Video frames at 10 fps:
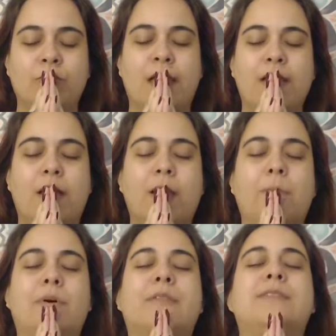I call
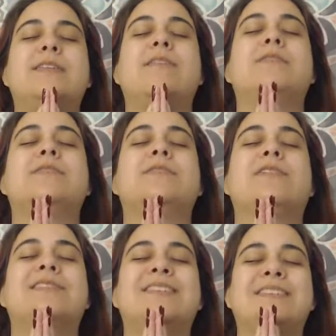upon the 7
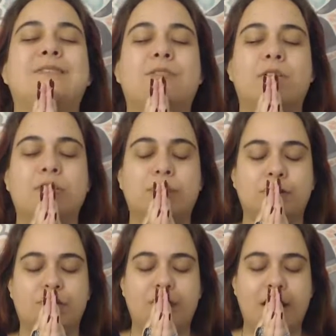star sisters to
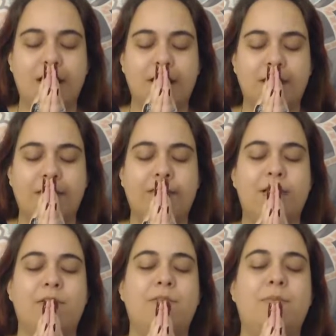channel
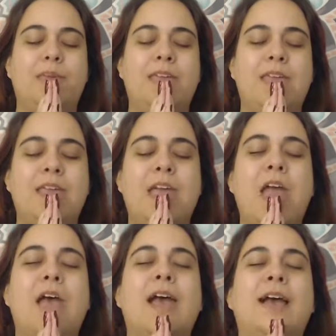through me
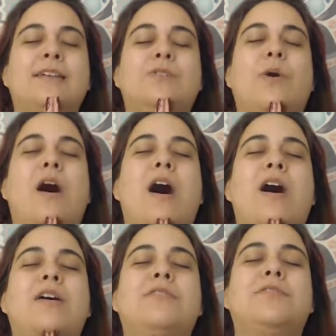and to
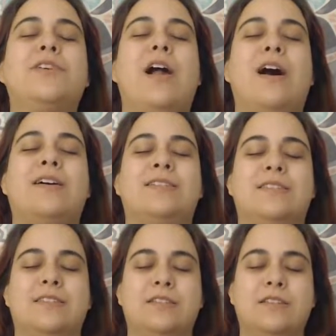offer us